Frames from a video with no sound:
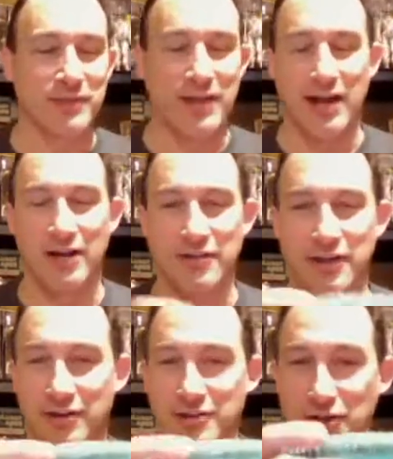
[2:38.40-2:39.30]
Now, they
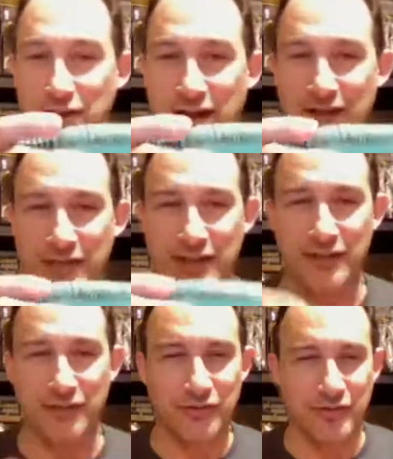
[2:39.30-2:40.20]
are the
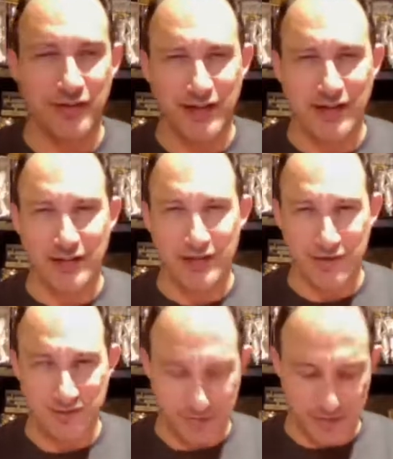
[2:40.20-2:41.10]
sarcophagus. They
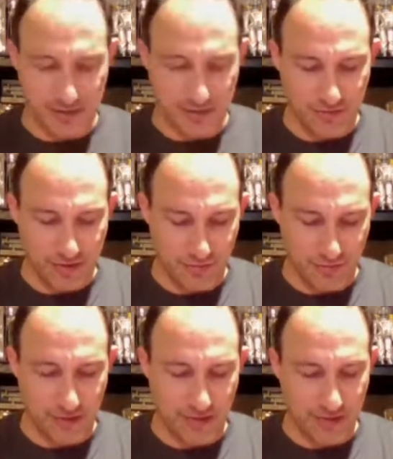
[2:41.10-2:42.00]
do come
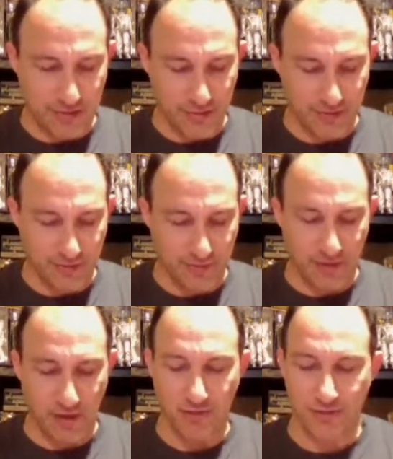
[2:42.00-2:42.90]
with, each one of them
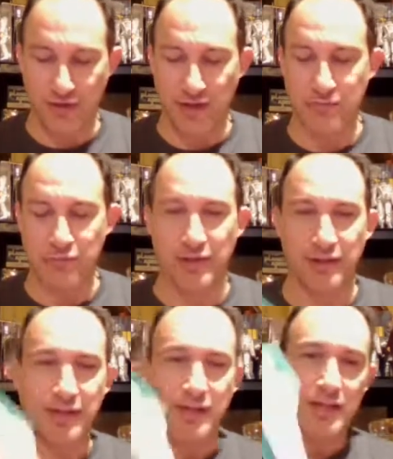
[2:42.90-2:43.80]
also comes
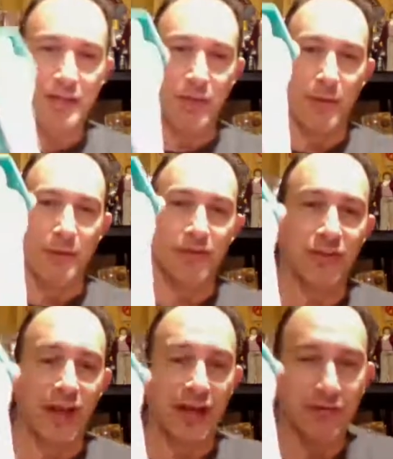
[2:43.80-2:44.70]
with the mummy
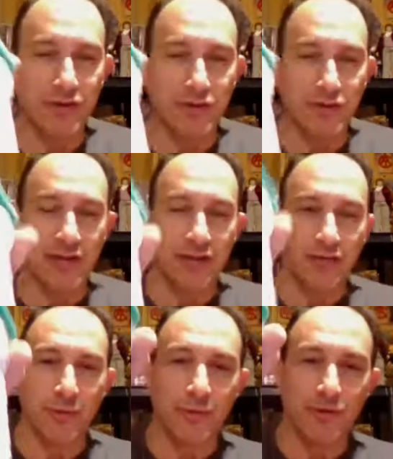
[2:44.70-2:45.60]
inside. For you guys,
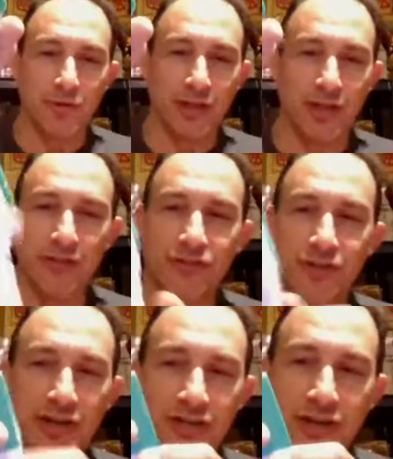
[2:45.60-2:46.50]
remember when you were kids,
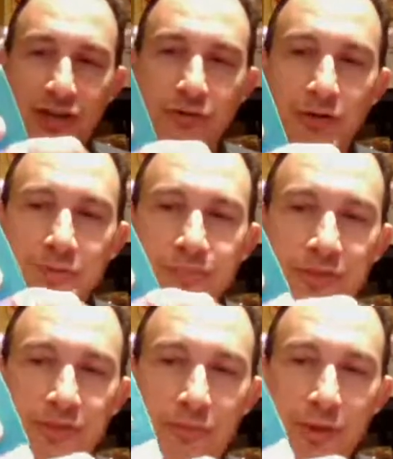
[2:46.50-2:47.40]
GI Joe,
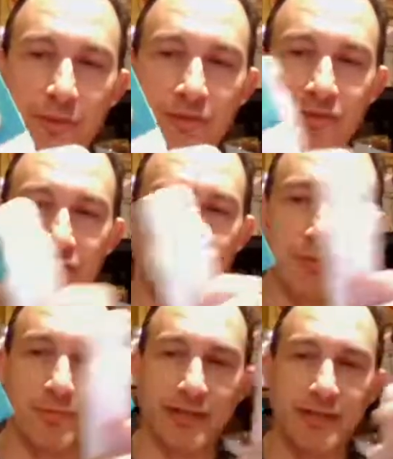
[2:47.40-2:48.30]
this mummy isn't such a
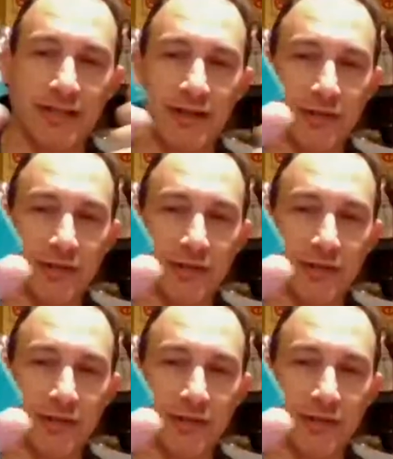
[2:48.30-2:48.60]
big deal.